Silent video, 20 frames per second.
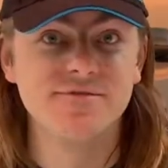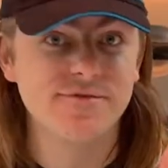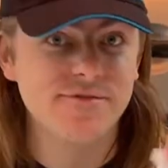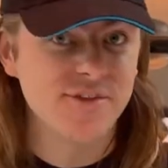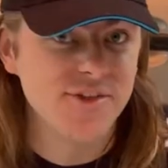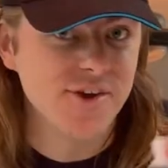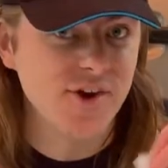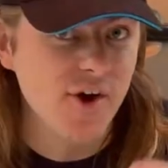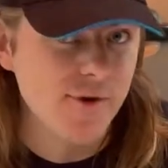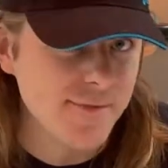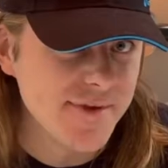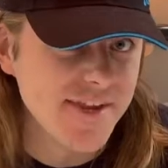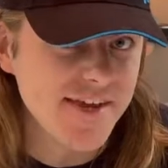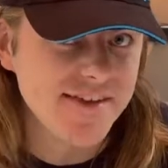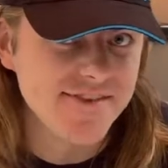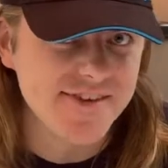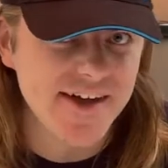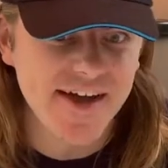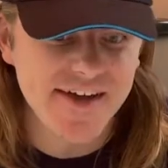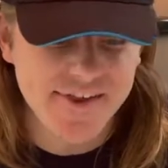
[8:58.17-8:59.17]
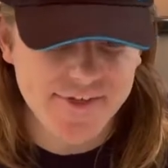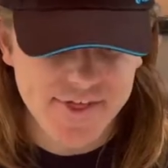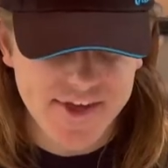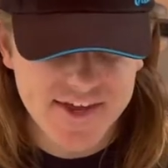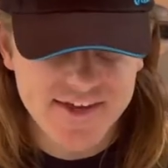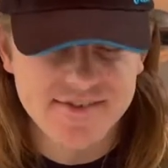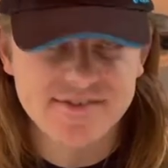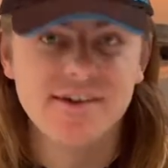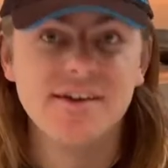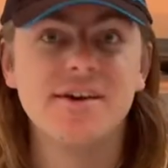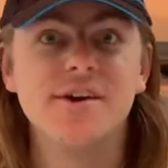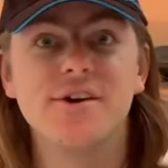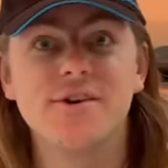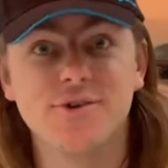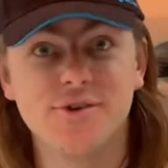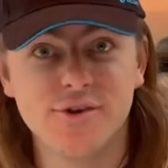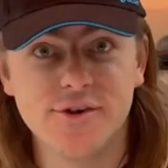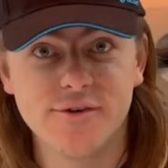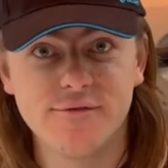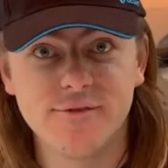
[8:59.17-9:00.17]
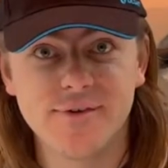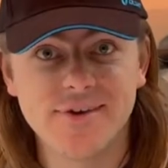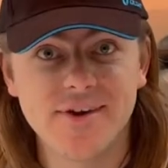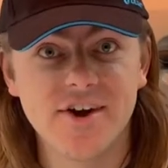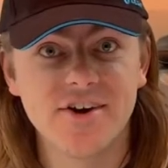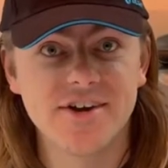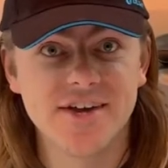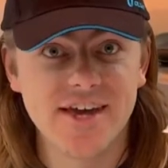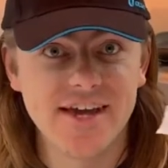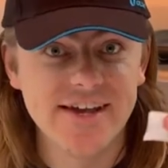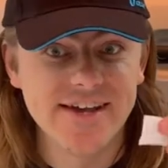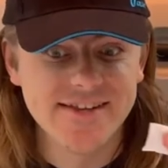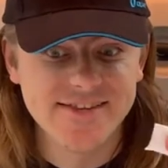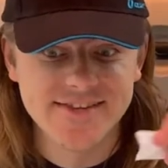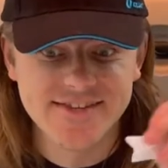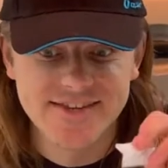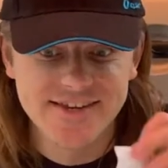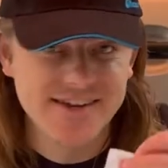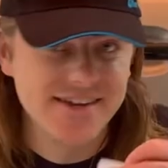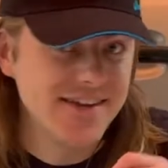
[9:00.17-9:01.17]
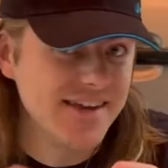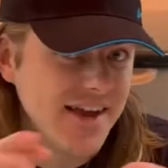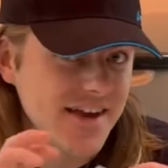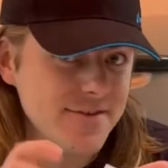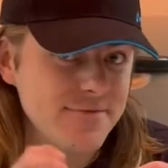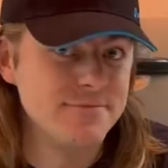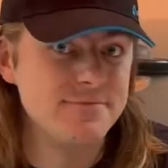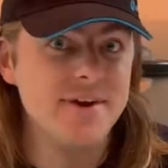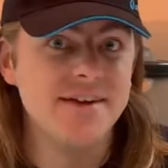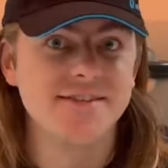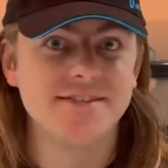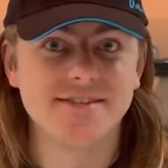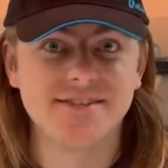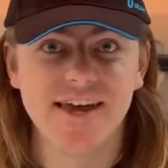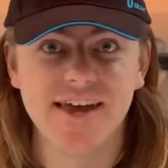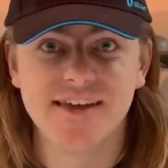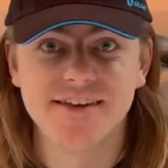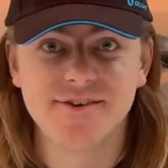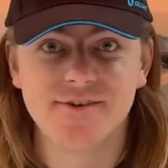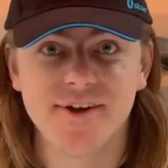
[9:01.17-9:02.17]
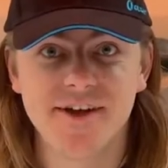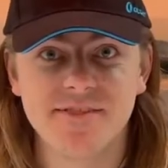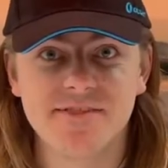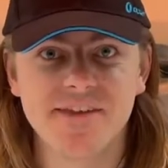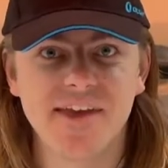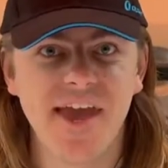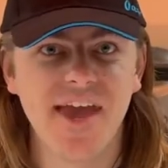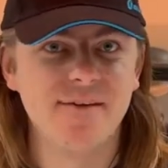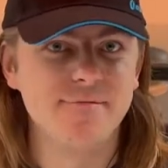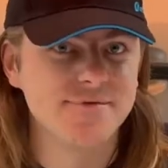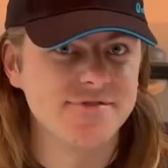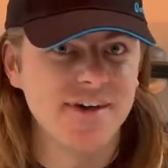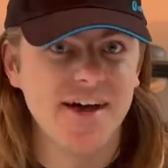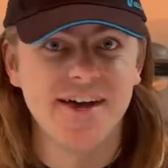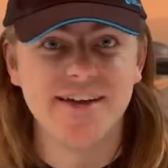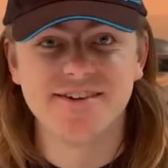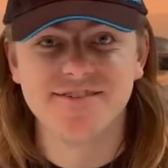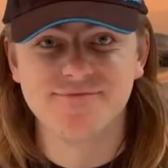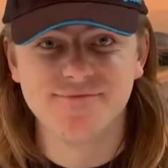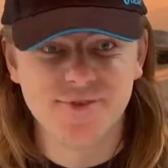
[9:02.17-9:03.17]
for the comedy side of things. Good if you've got kids, keep them entertained around the campsite and